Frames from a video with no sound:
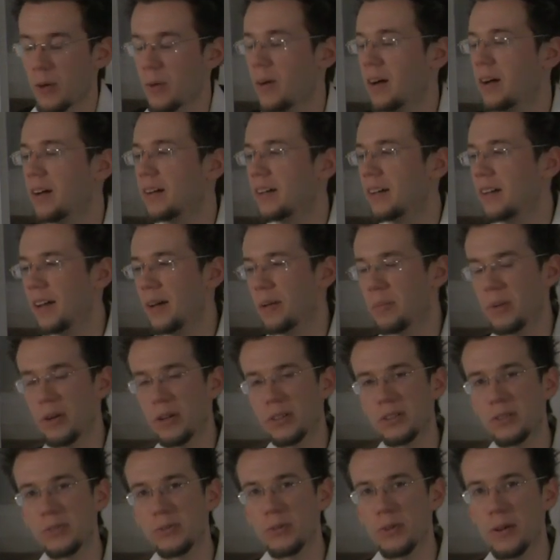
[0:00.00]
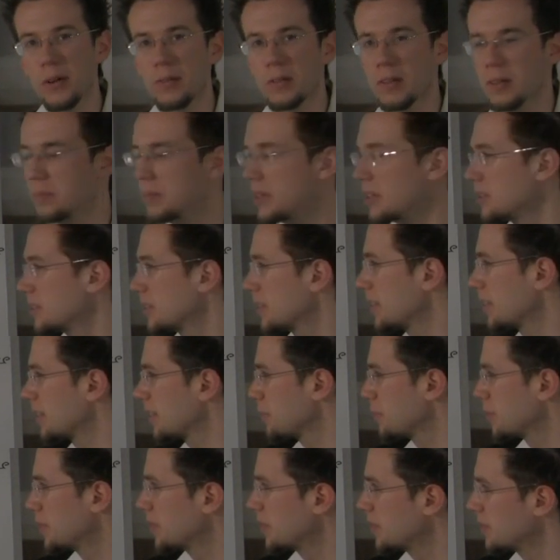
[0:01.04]
Well, most form in
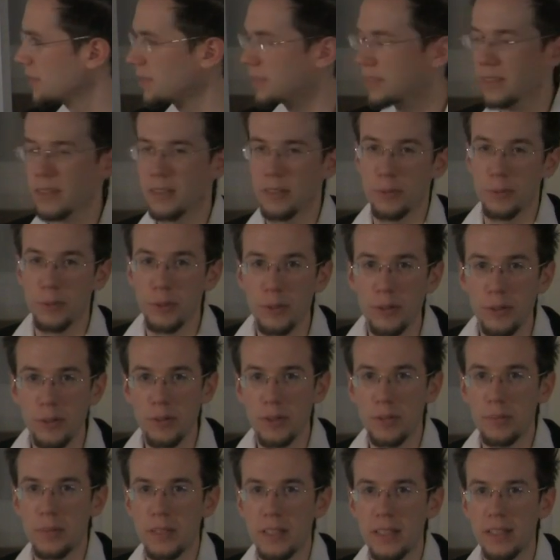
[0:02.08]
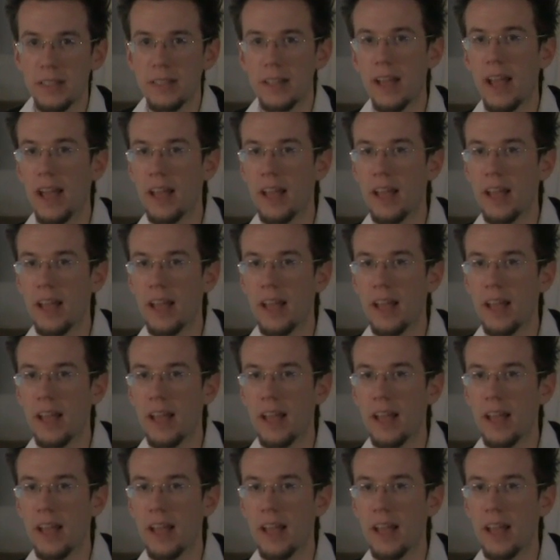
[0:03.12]
music, the rule would be